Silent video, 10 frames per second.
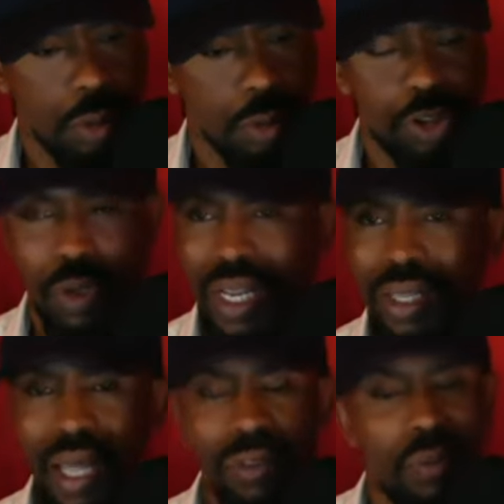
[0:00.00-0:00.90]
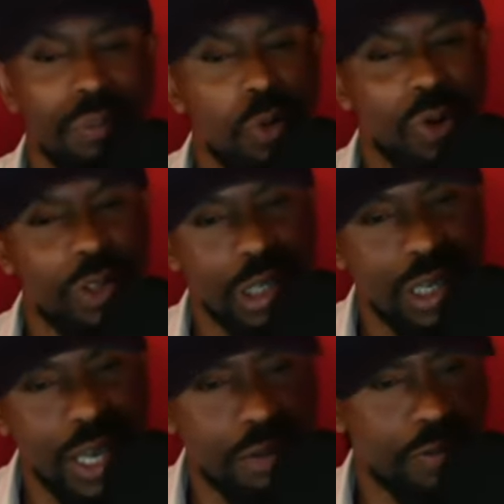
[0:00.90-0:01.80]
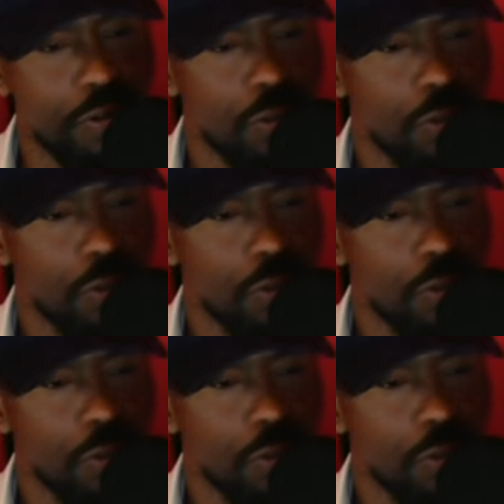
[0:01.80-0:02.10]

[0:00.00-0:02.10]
So they let the boys live